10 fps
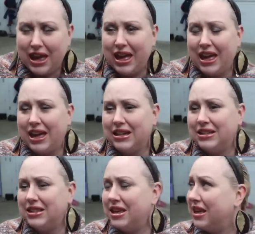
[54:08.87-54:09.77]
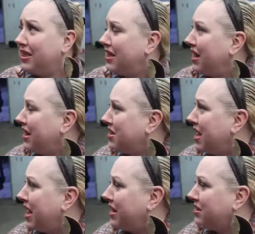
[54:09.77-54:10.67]
and they think
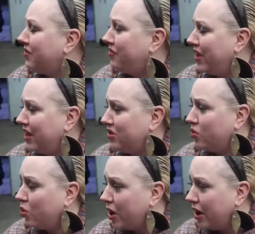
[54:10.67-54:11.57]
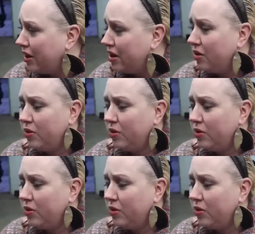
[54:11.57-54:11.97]
that phase one,